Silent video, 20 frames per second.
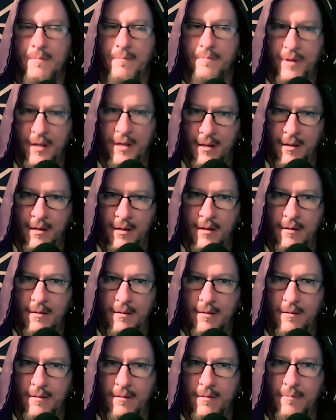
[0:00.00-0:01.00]
be
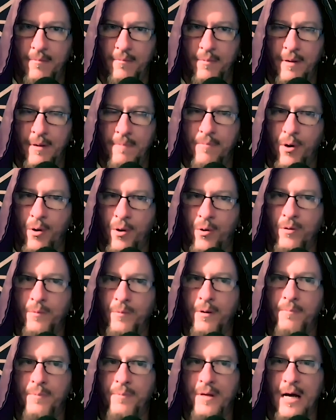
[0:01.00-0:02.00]
be bold,
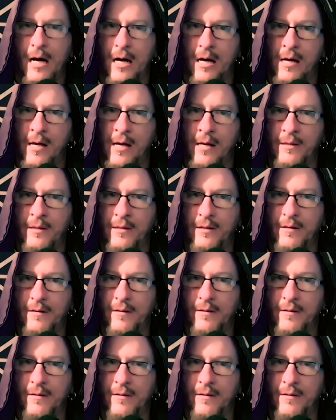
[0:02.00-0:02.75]
but be kind,